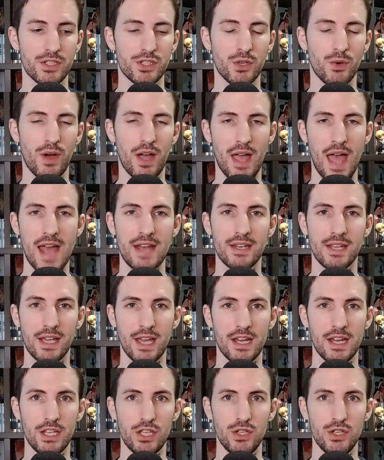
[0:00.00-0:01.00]
And so I had to
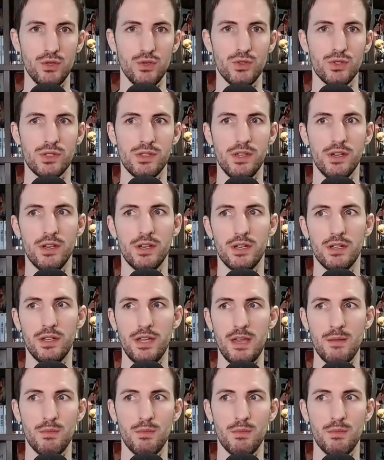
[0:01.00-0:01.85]
kind of use the